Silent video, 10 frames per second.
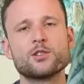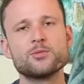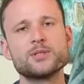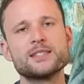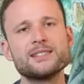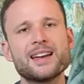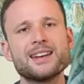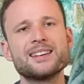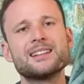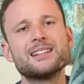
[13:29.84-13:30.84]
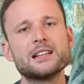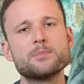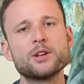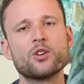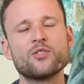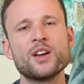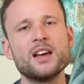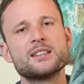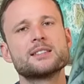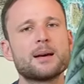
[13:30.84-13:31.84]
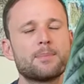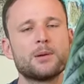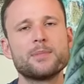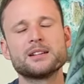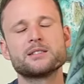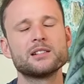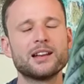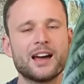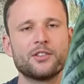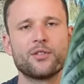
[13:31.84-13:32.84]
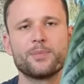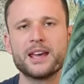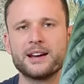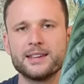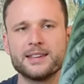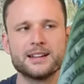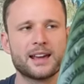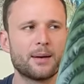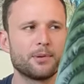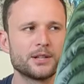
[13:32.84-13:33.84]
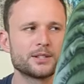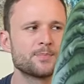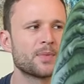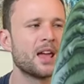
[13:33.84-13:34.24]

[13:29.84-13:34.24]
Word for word: it was still getting a little bit of supplemental light from the IKEA cabinet.